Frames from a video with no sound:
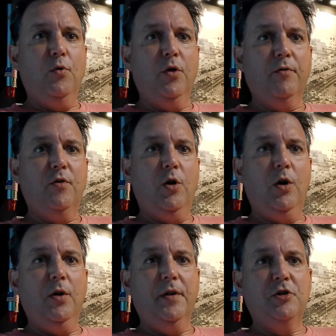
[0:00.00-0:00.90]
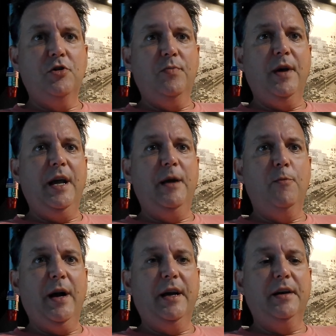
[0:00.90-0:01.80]
port of call that you may
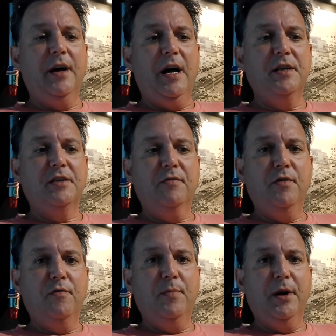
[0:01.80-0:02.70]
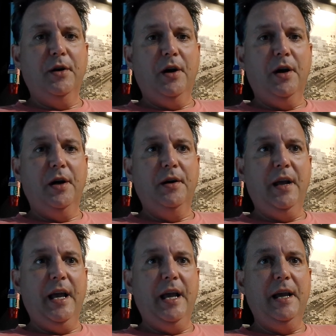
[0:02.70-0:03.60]
recognize if you've been on
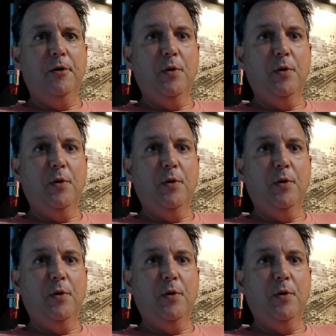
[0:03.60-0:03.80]
a